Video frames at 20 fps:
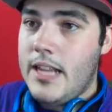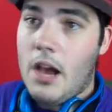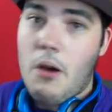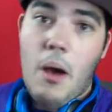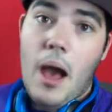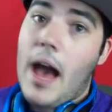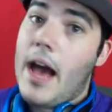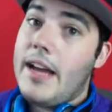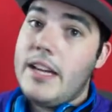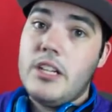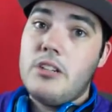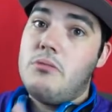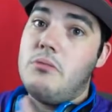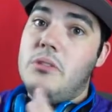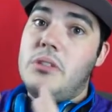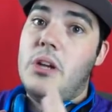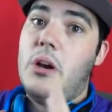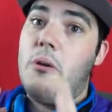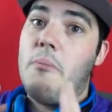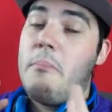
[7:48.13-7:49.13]
caught him, there we
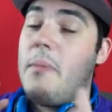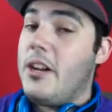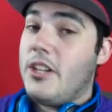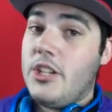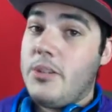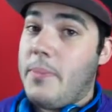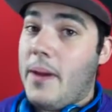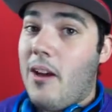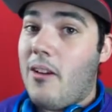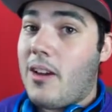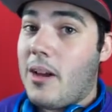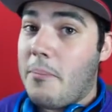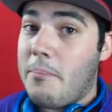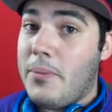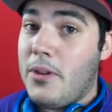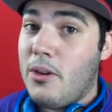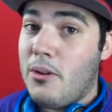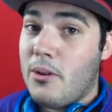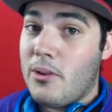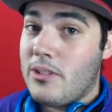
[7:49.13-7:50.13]
go, another Pokemon in
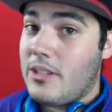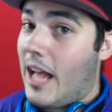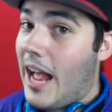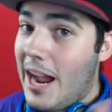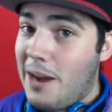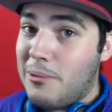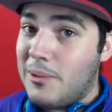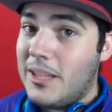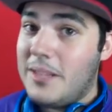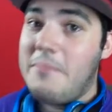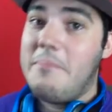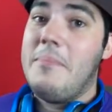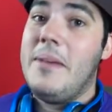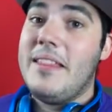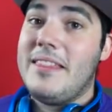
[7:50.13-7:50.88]
the Pokedex, guys.